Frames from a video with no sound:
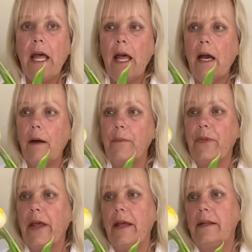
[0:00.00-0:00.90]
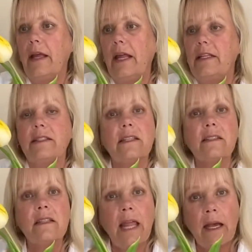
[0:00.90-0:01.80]
and it
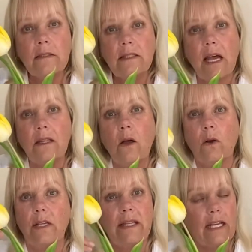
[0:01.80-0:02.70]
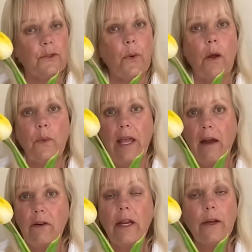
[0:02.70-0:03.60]
doesn't last that long, and that's why we
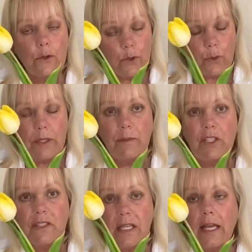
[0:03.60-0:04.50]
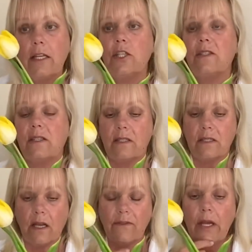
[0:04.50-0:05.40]
have our hair trimmed, just the edges and
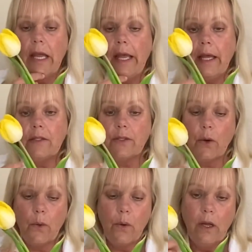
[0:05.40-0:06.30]
stuff. So